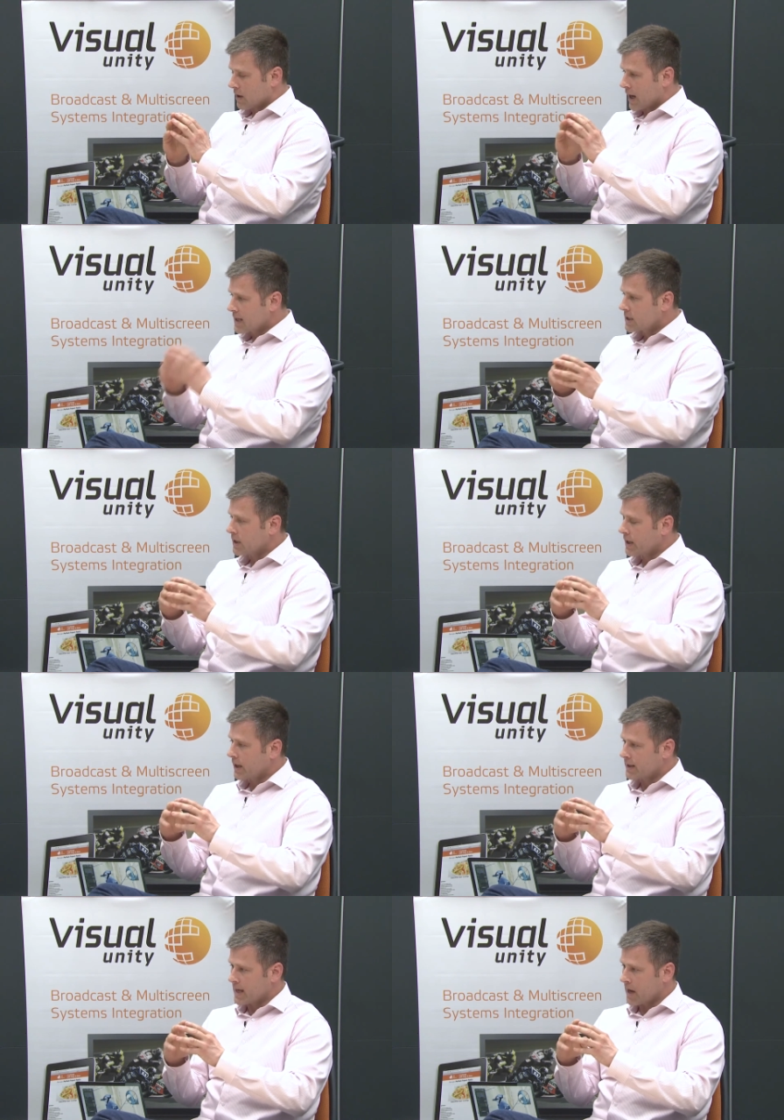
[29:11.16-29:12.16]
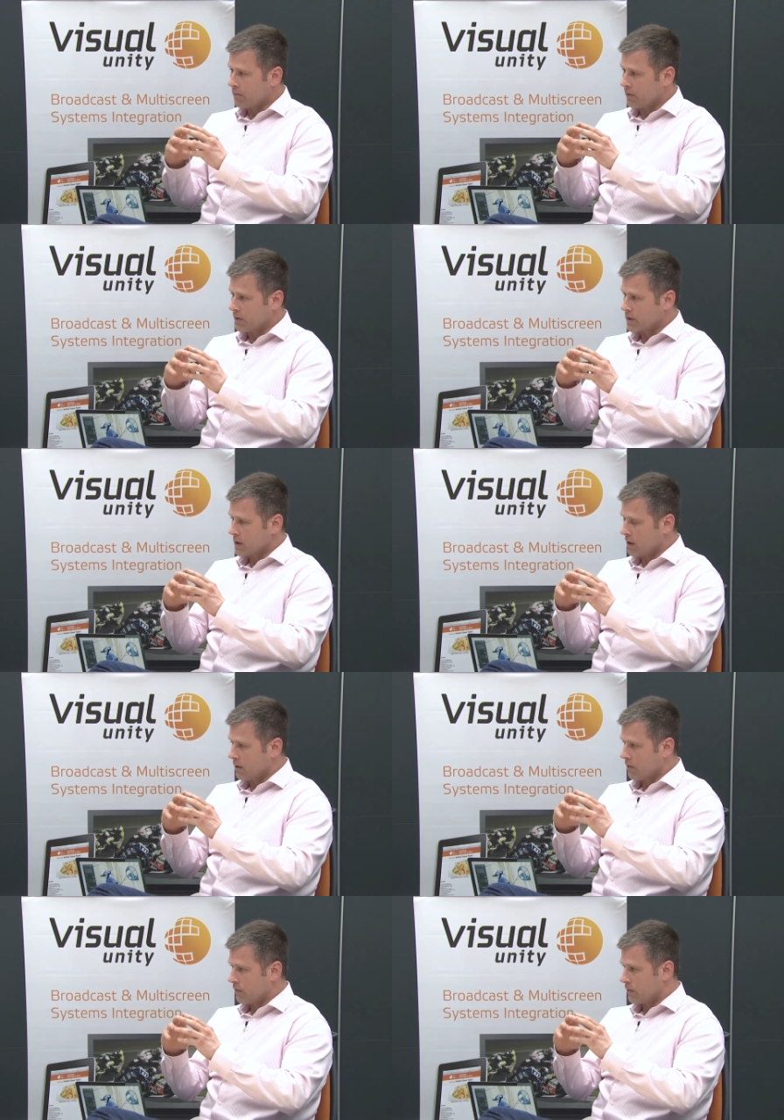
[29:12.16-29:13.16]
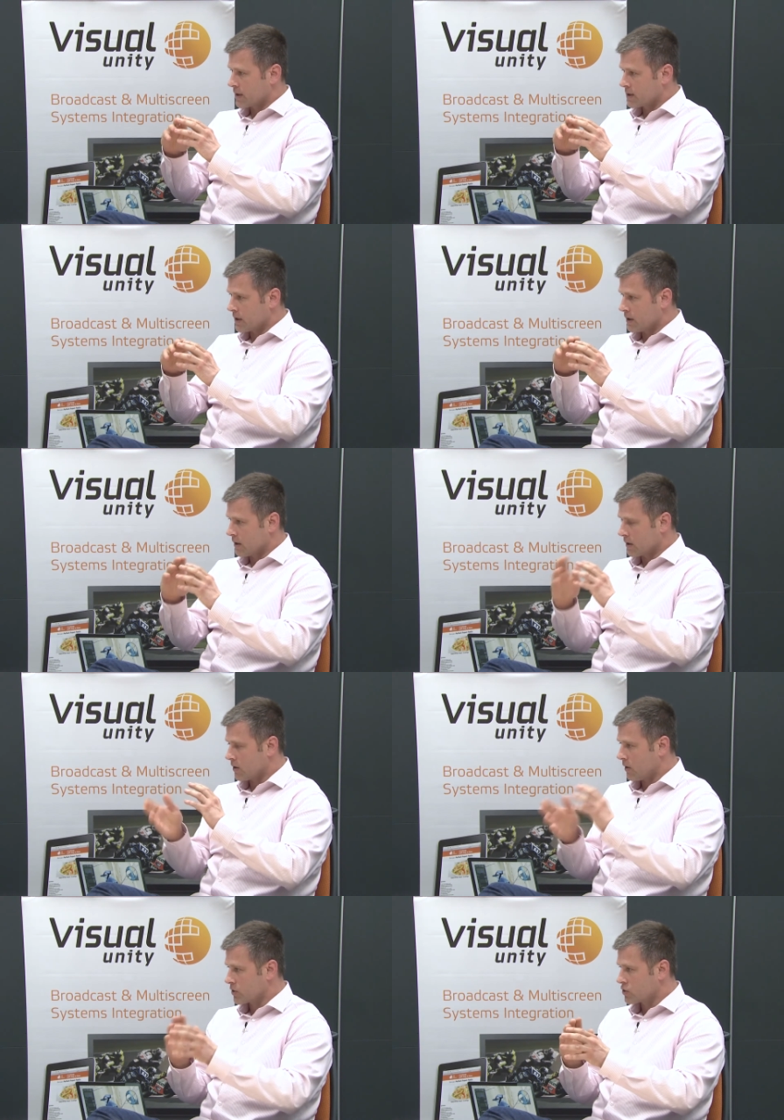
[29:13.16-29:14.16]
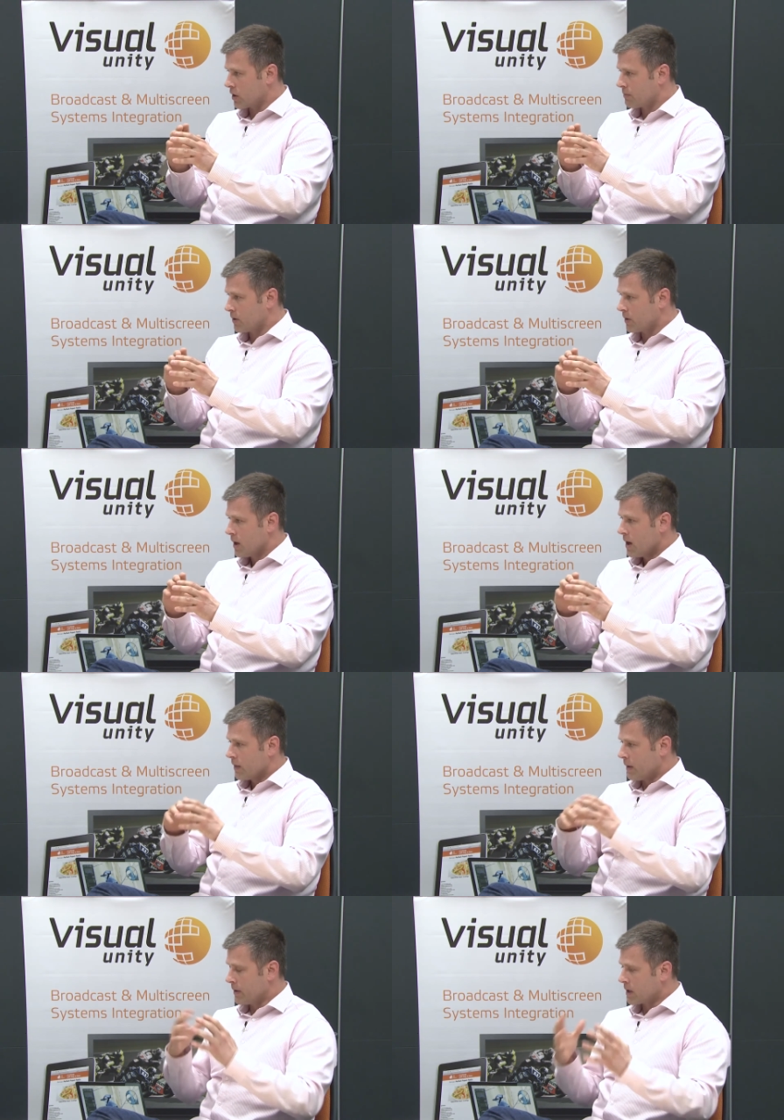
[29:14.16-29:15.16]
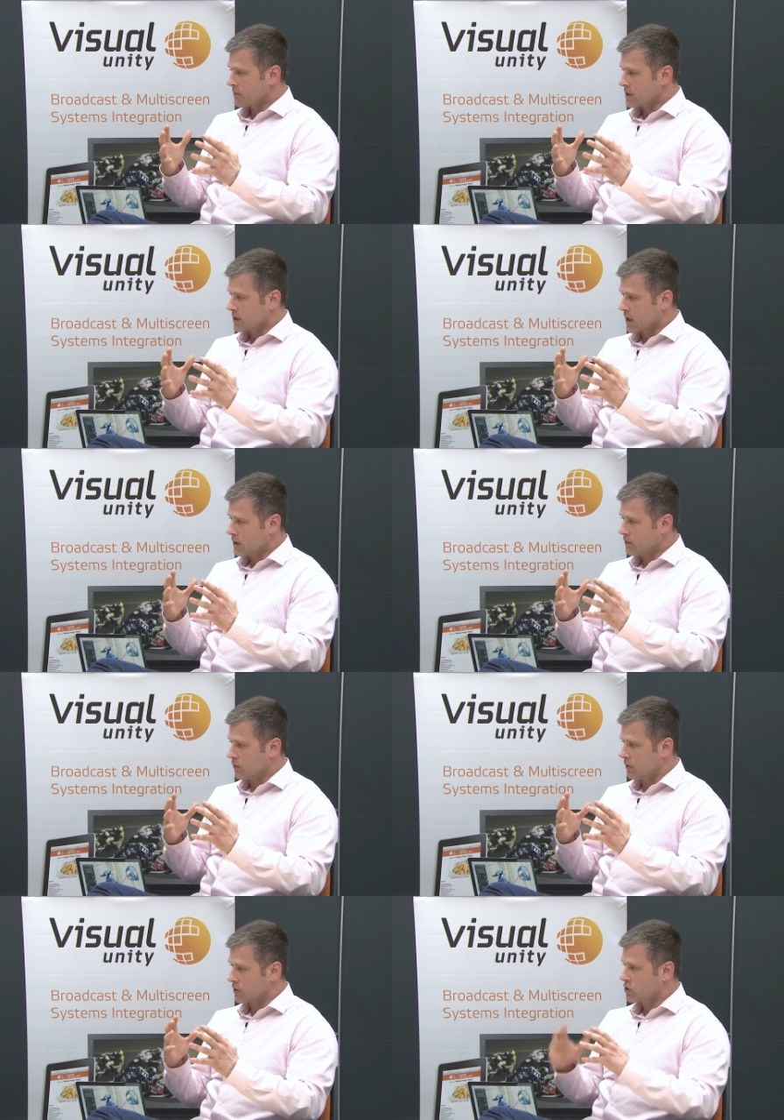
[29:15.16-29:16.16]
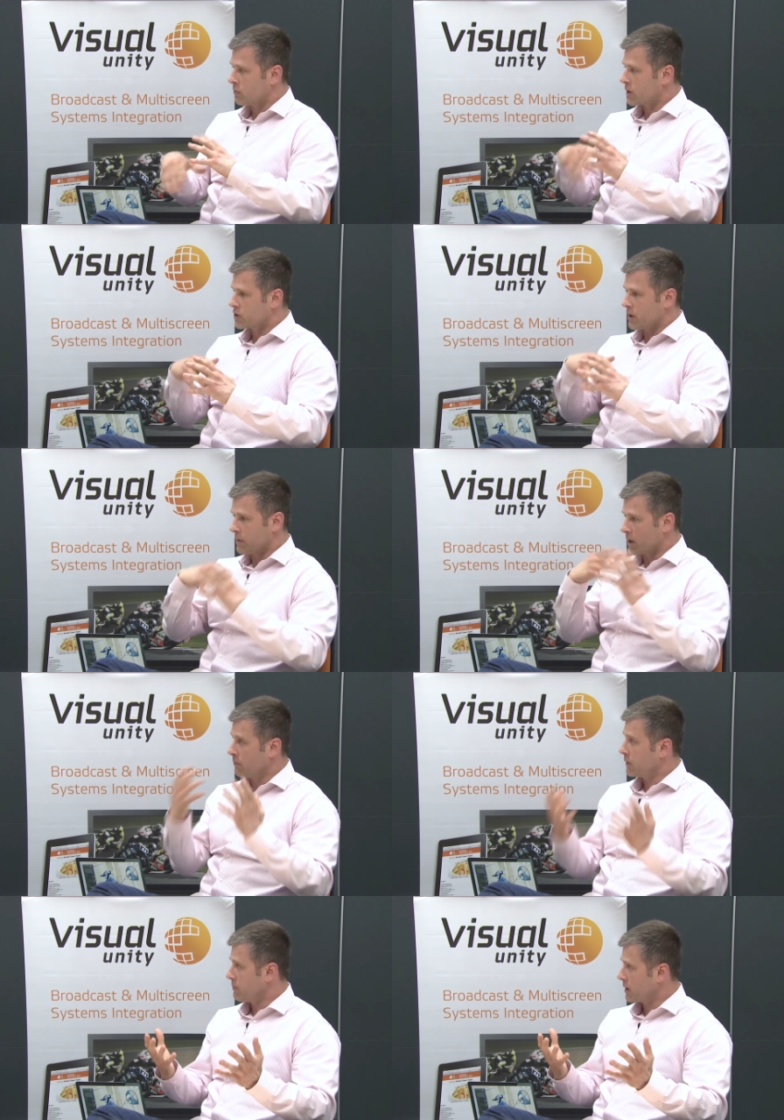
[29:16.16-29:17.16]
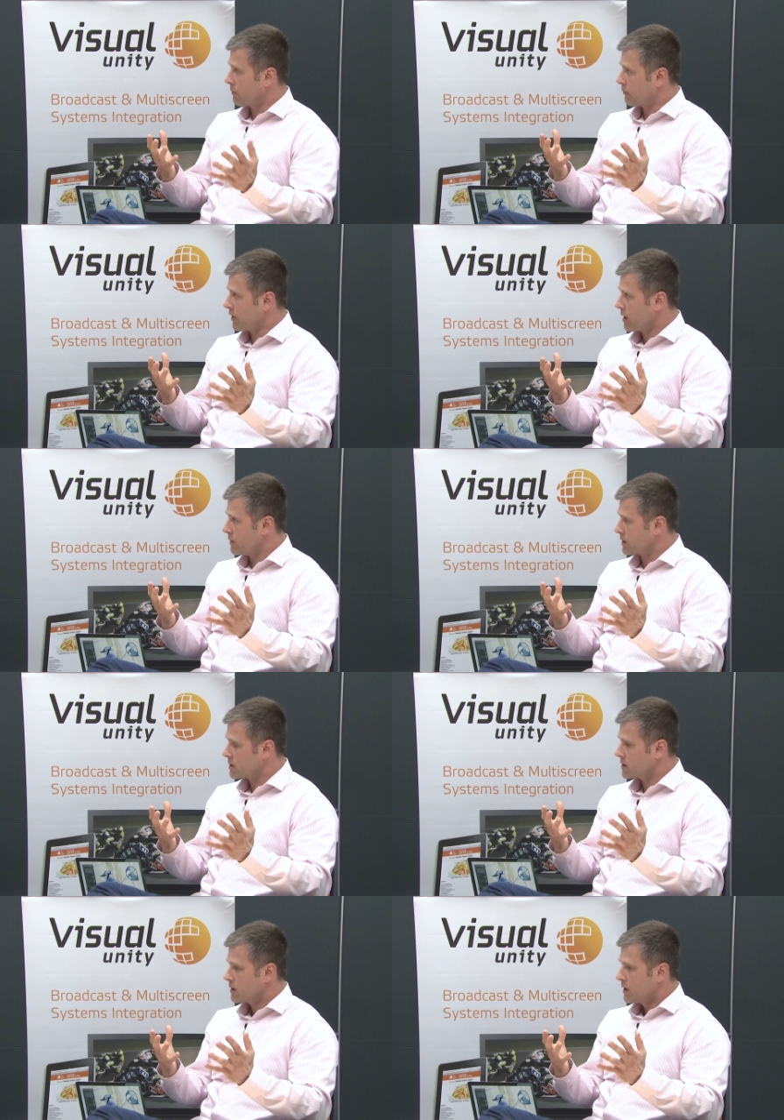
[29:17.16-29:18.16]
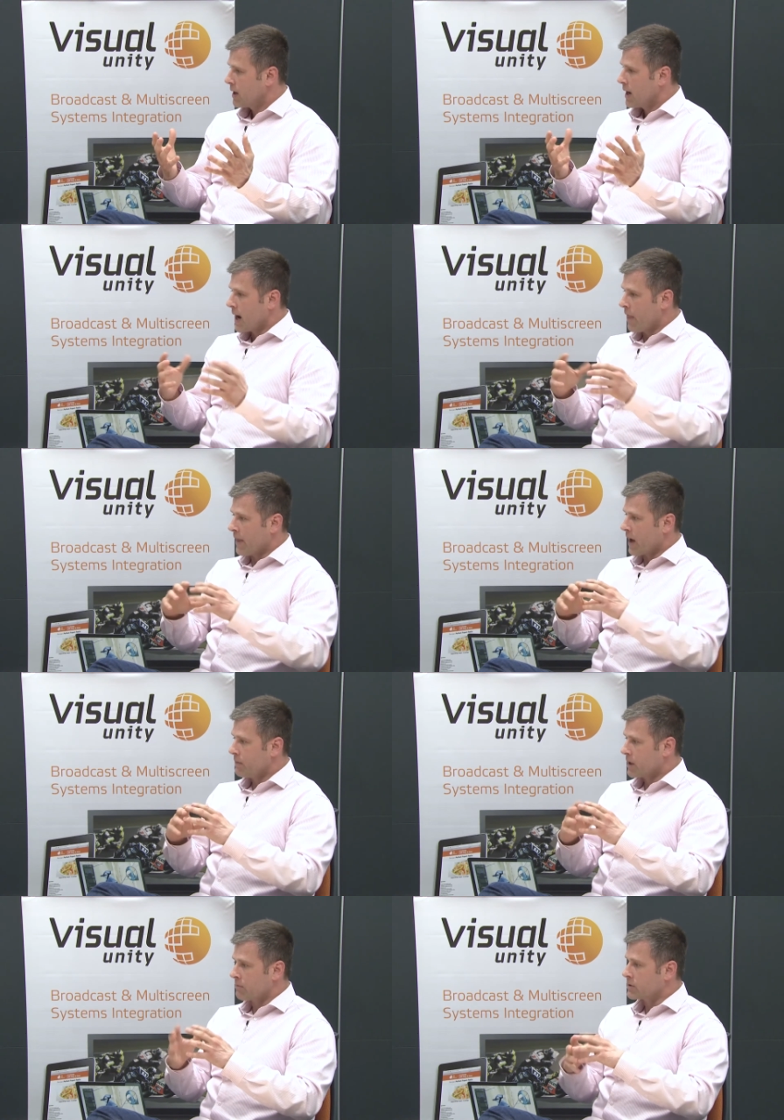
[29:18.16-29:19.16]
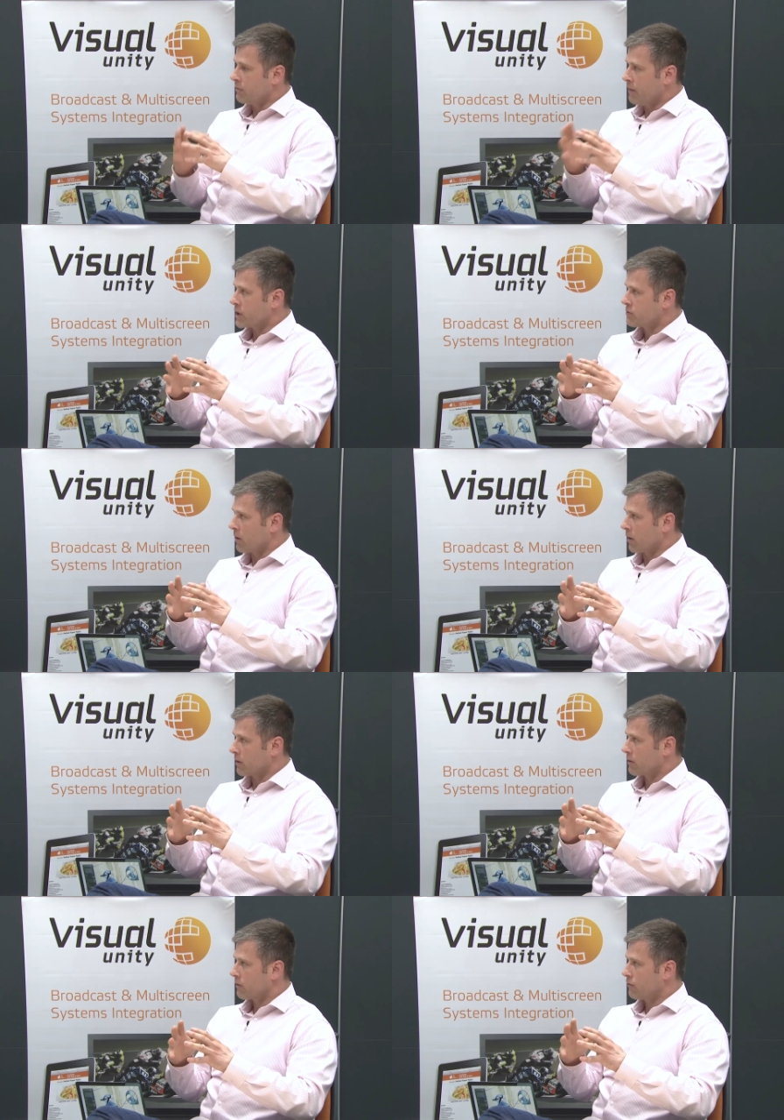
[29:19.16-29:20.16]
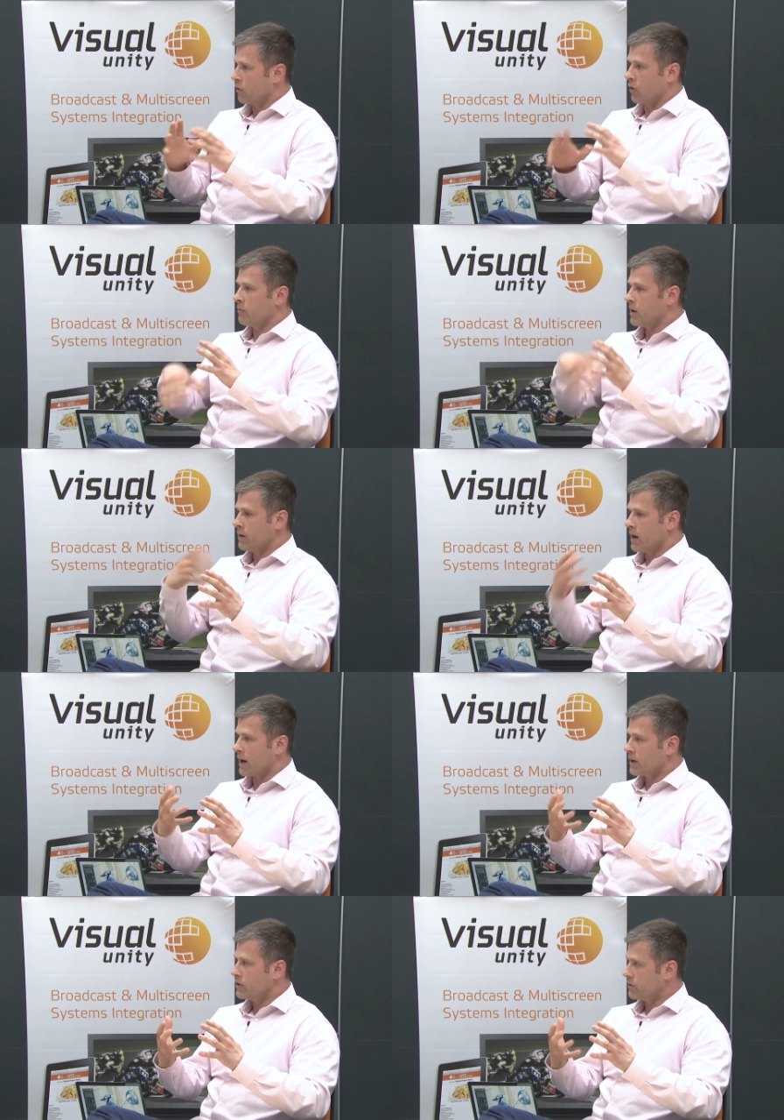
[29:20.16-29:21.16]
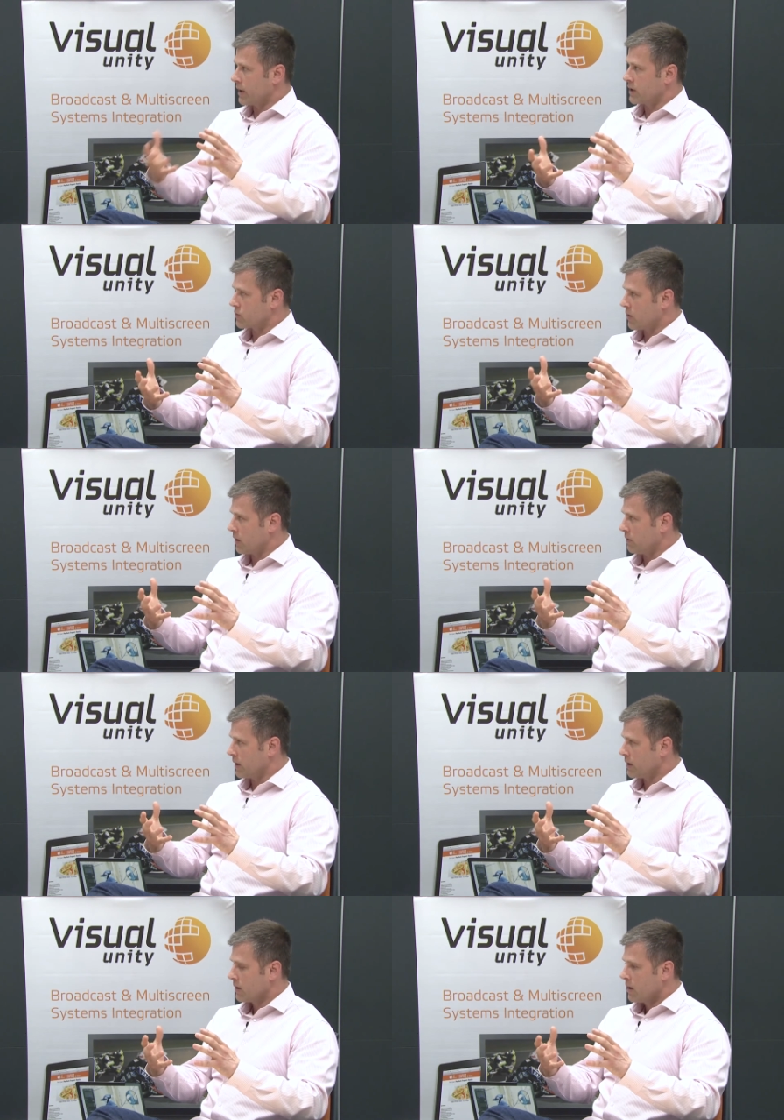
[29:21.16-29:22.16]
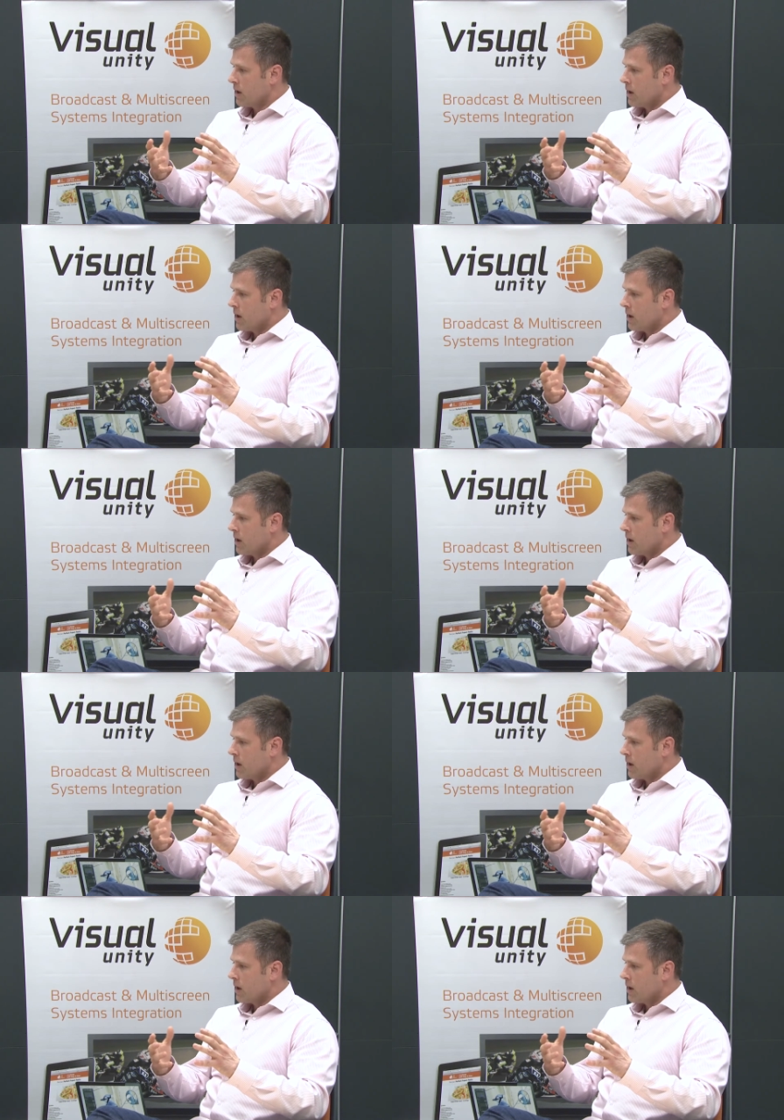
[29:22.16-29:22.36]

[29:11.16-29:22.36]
isolated examples of, let's say, a college dropout that becomes successful so much that they become famous, and that becomes their benchmark for, oh, maybe I can do that as well, right? Yeah.